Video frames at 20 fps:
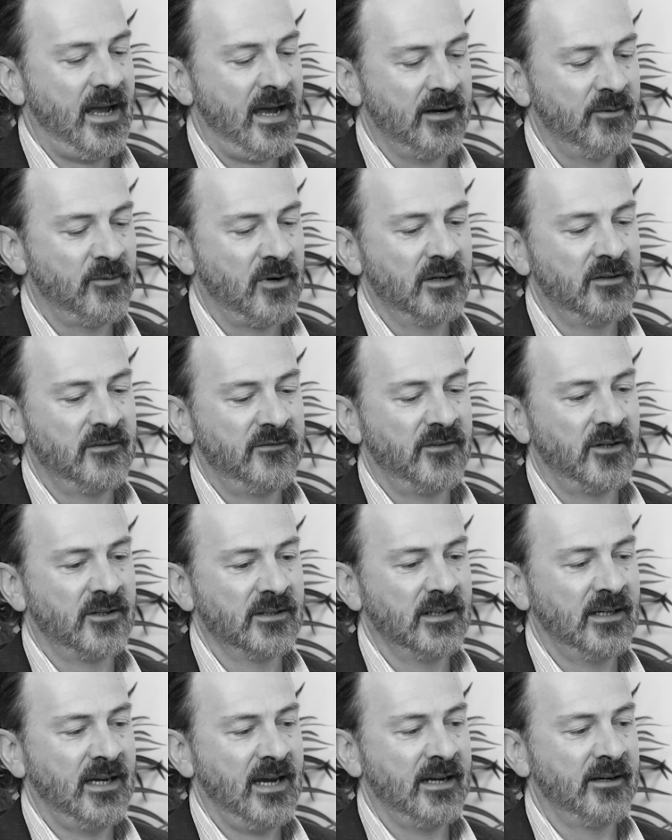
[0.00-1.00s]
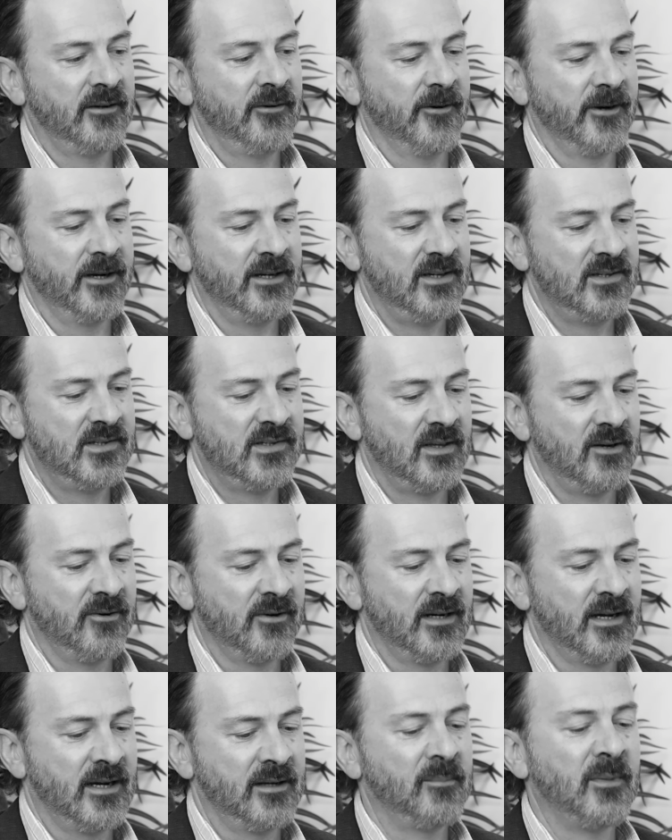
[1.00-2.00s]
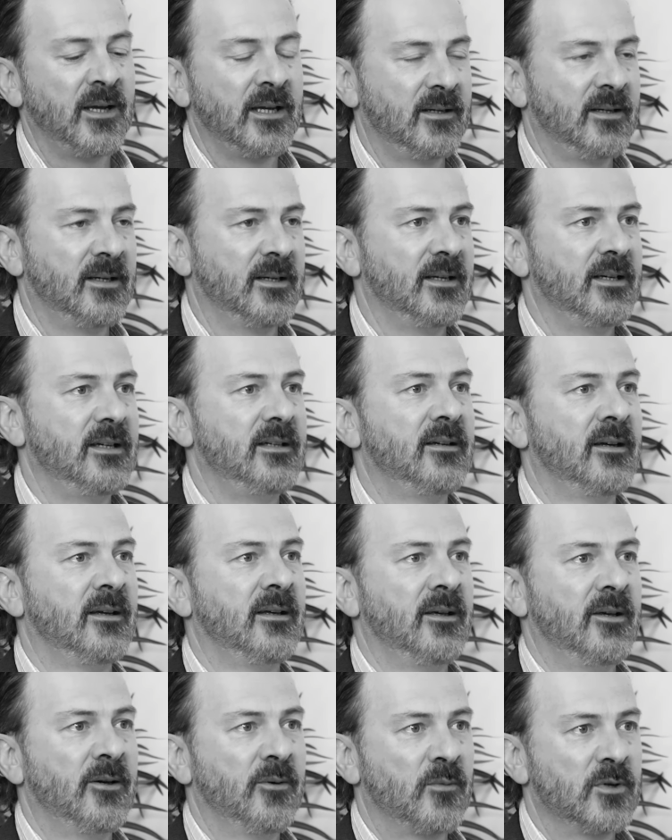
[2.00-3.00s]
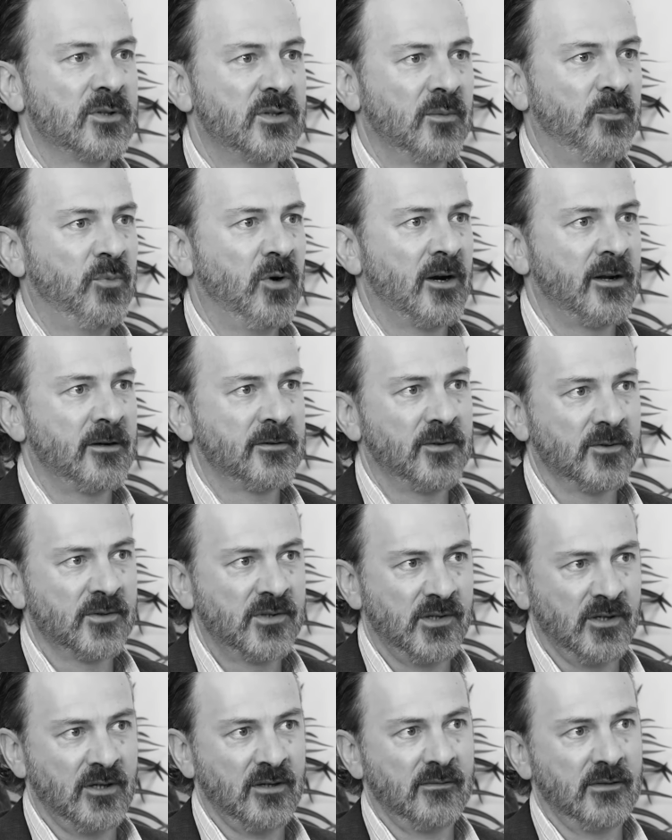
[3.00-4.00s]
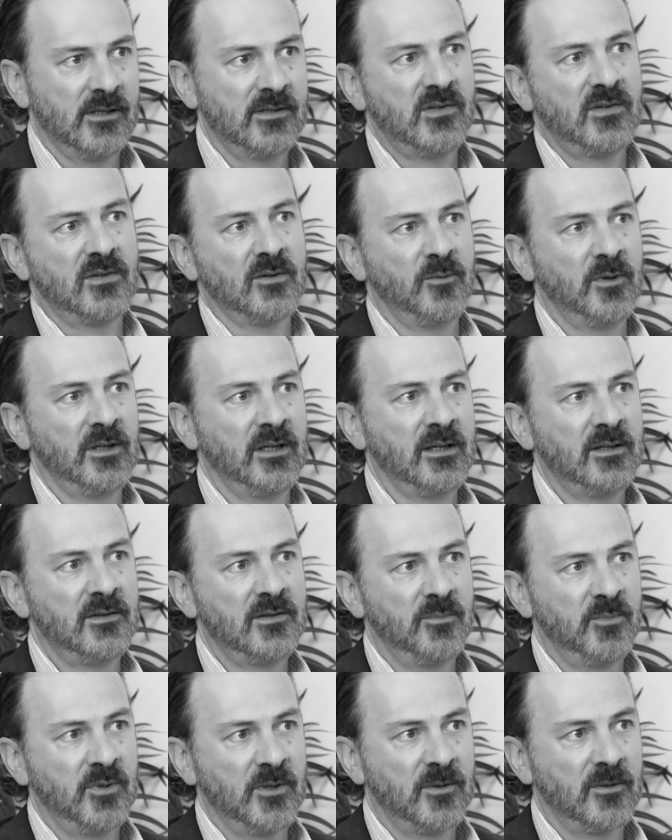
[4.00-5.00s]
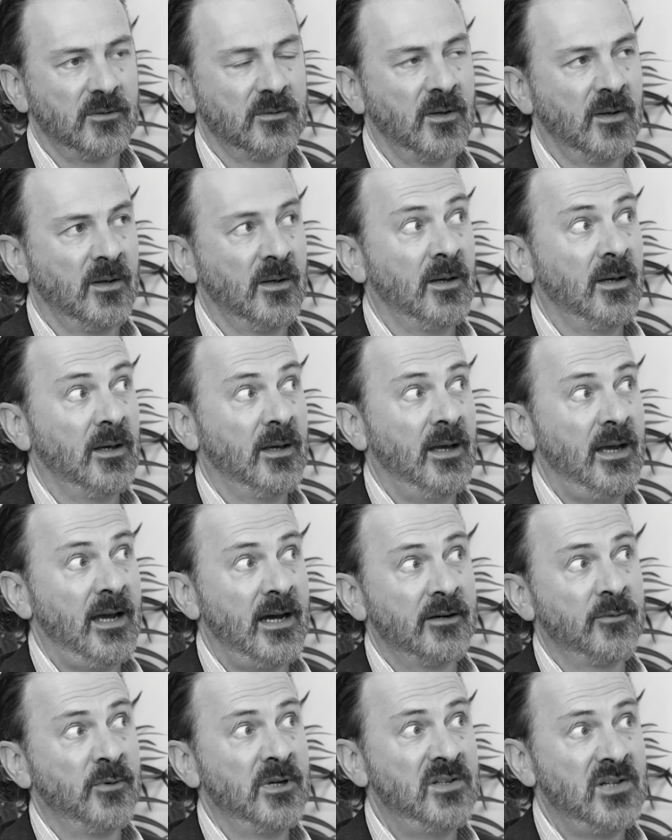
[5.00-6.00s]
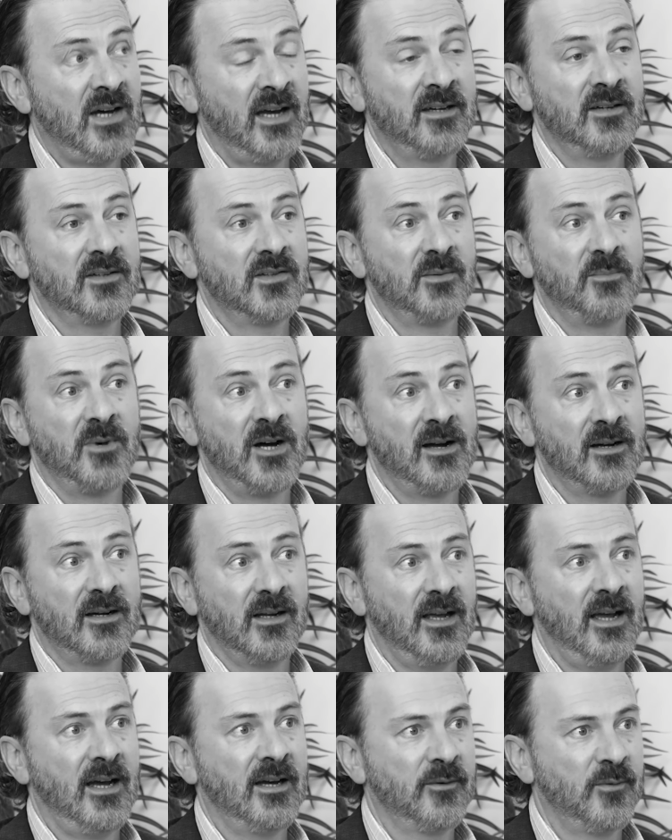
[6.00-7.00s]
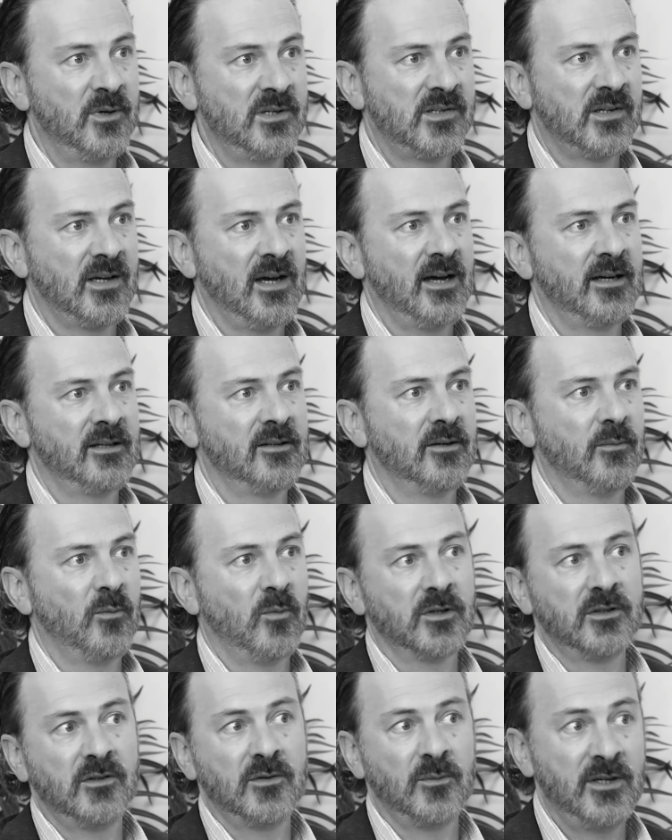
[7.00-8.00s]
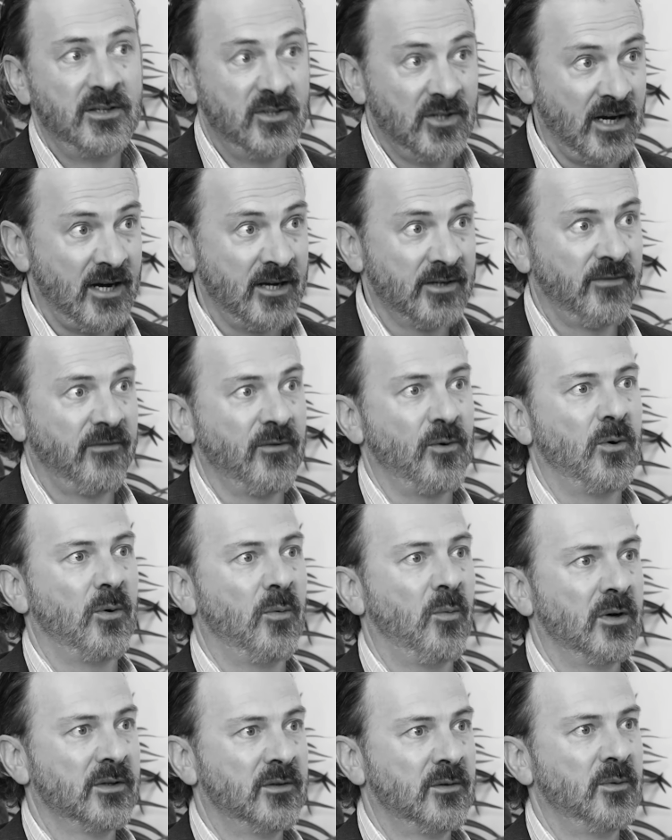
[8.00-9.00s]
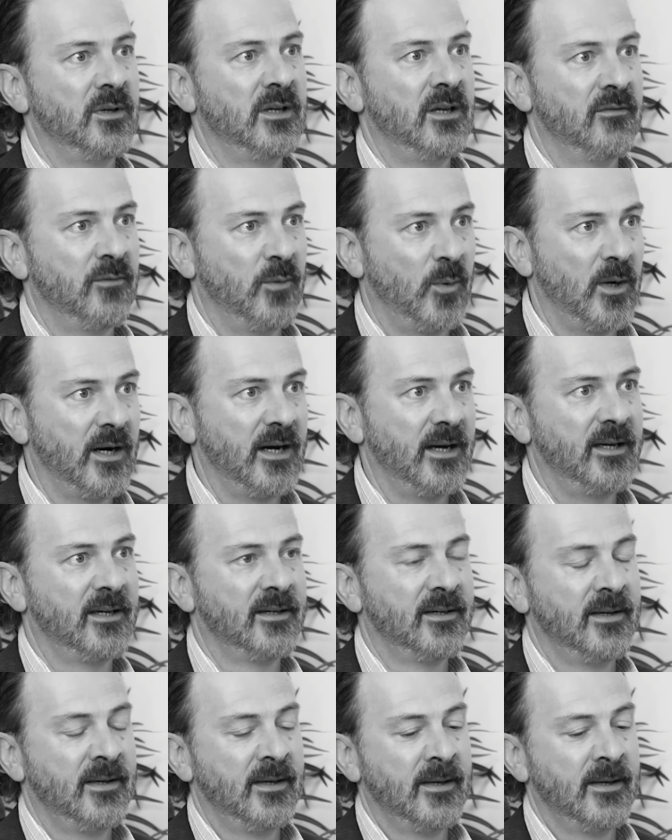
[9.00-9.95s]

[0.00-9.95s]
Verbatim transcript: How do I define the category? Is there an unmet need? What's the product or service that we need to build? How do we take it to market? How do we scale it? What do we charge for? What do we give away?